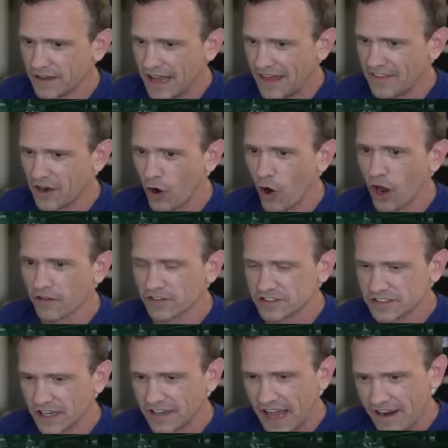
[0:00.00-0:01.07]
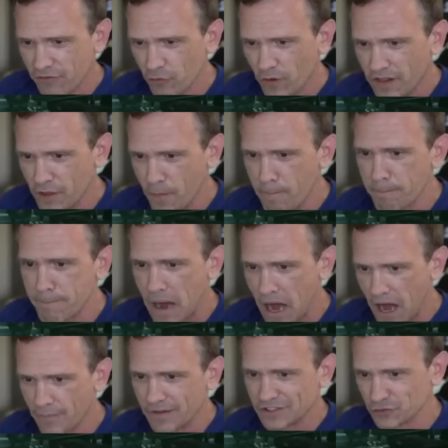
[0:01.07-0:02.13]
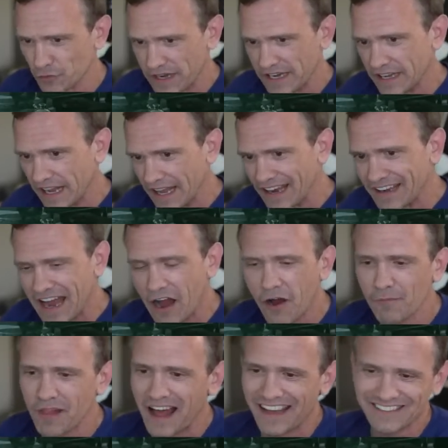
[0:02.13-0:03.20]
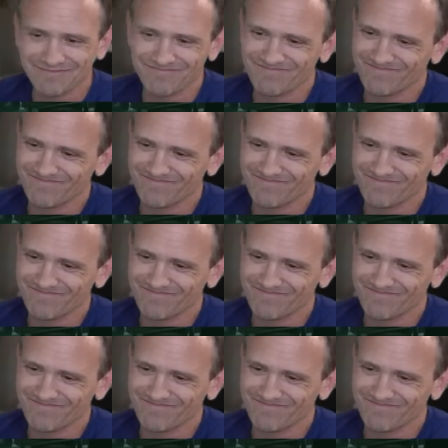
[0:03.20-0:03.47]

And then all of a sudden, everyone and their mom is reading it. And now I'm like, I